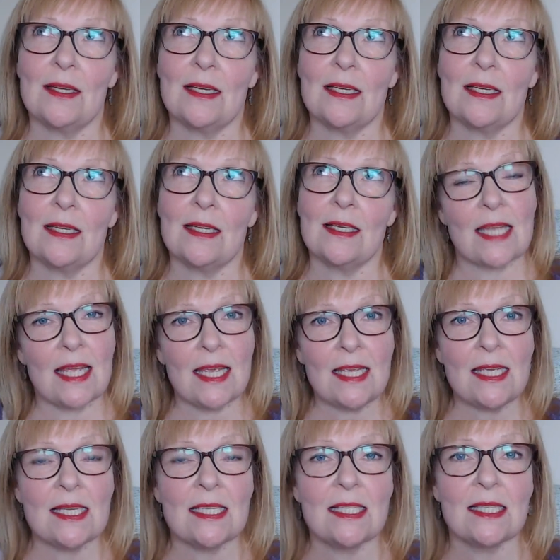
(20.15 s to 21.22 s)
Today
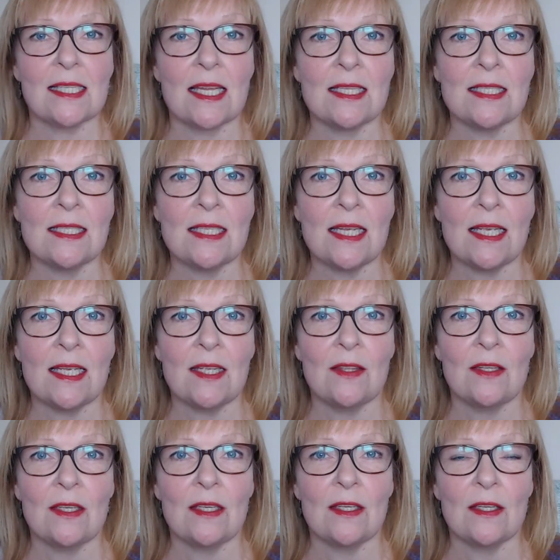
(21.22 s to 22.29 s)
is Sunday
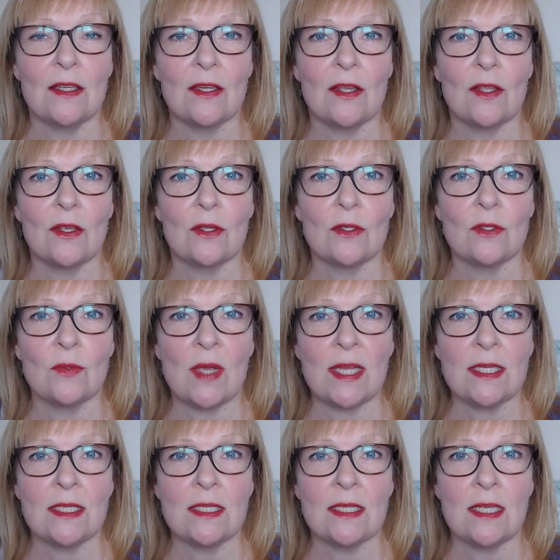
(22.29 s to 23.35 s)
the
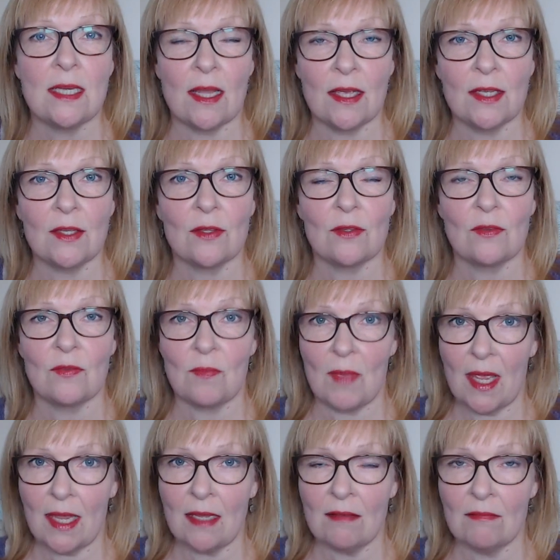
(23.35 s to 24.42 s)
29th of
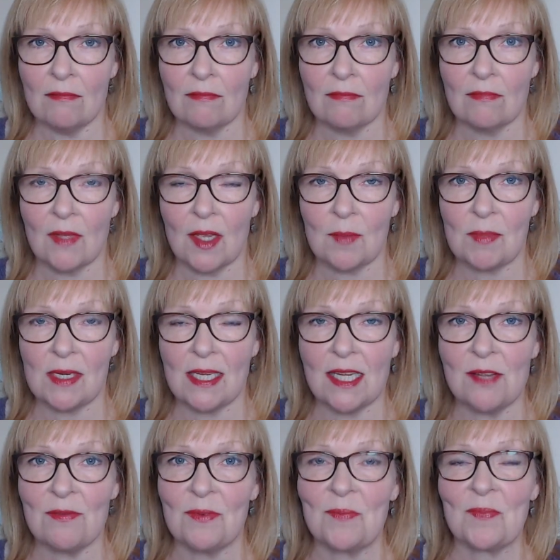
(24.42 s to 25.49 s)
May, I believe.
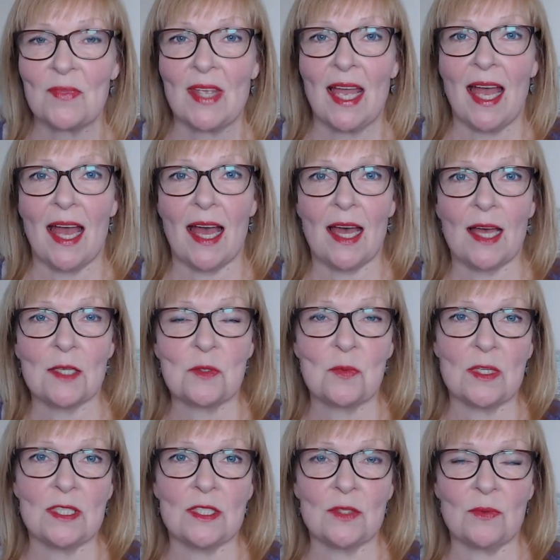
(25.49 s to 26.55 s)
And
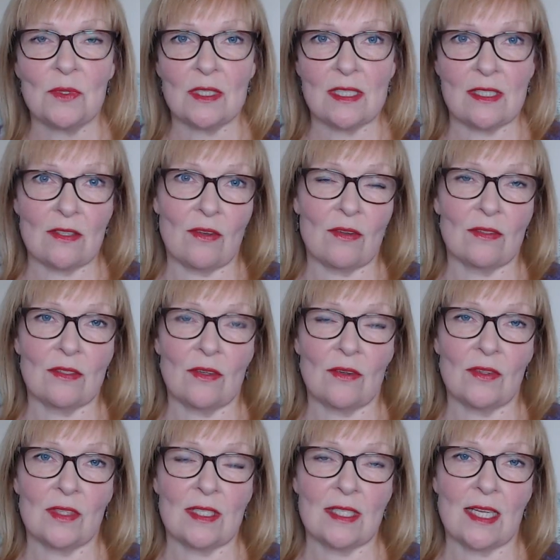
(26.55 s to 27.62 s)
Wonderwool is on
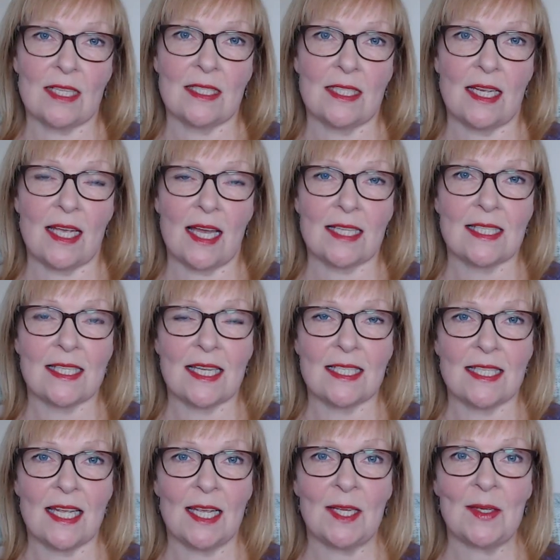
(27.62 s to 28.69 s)
the Saturday and
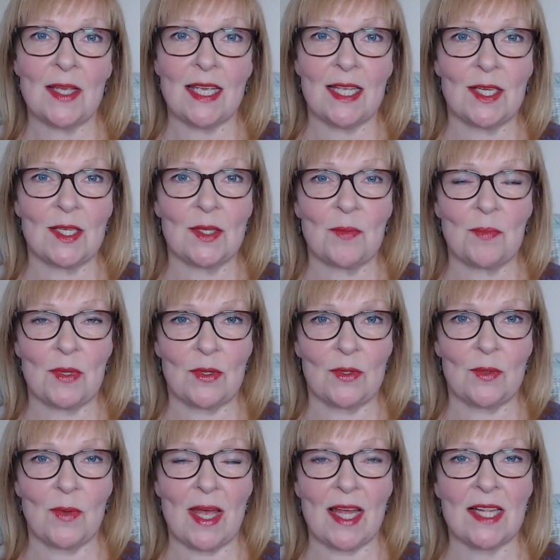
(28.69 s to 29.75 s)
Sunday in Builth
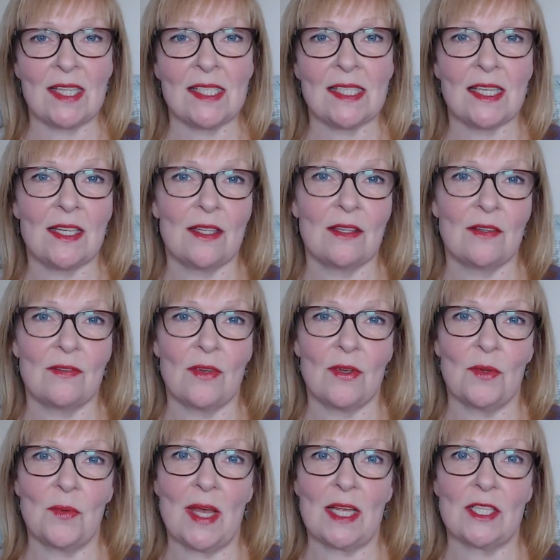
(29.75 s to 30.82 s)
Wells in the Royal
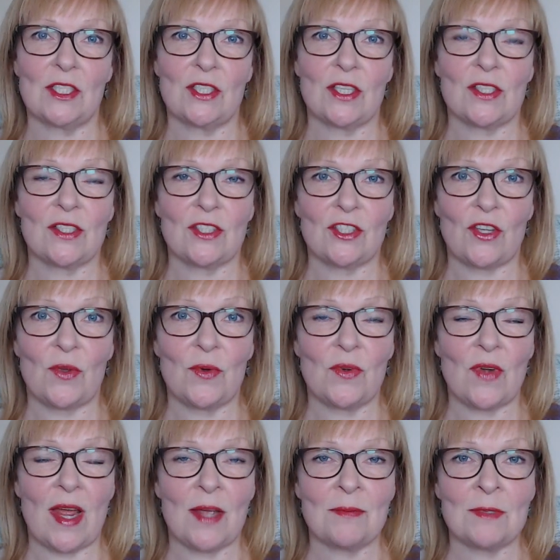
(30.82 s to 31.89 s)
Welsh
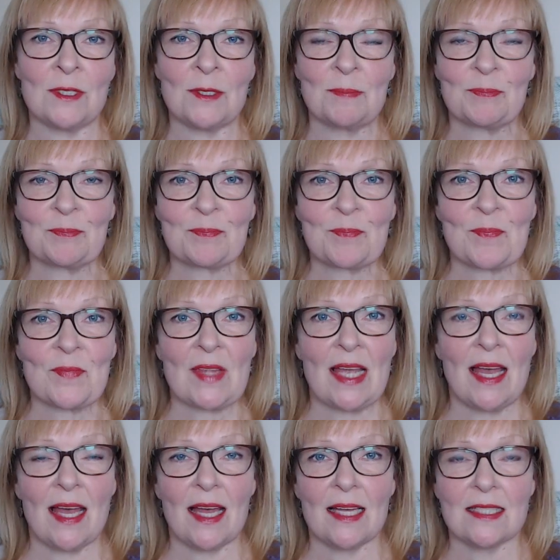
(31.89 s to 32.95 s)
Showground.
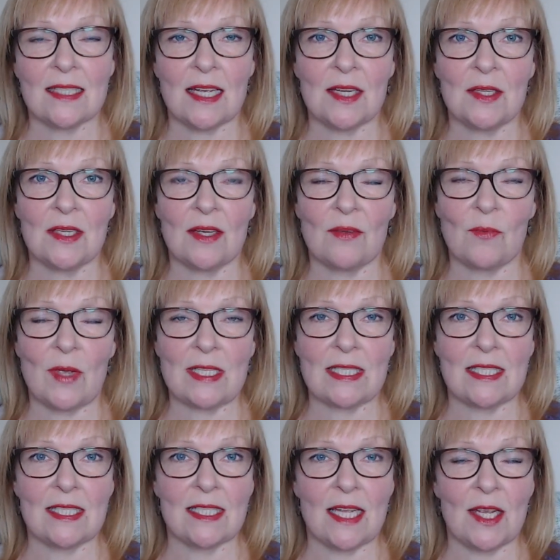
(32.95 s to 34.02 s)
And I went
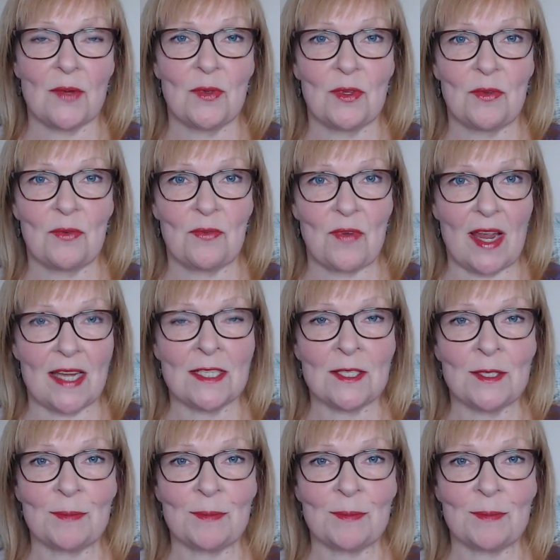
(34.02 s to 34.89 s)
today with a friend.